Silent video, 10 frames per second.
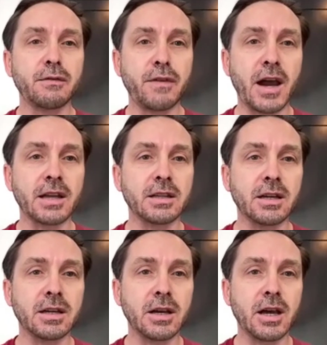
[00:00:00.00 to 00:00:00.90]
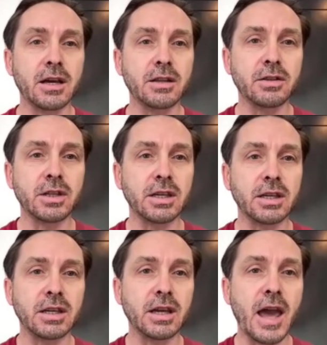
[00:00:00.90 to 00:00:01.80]
find uh,
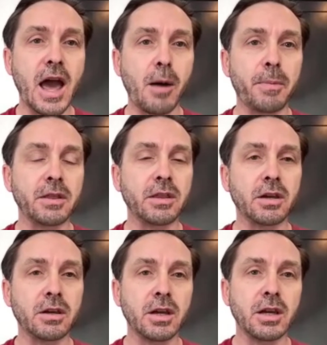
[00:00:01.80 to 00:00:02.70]
the help and the,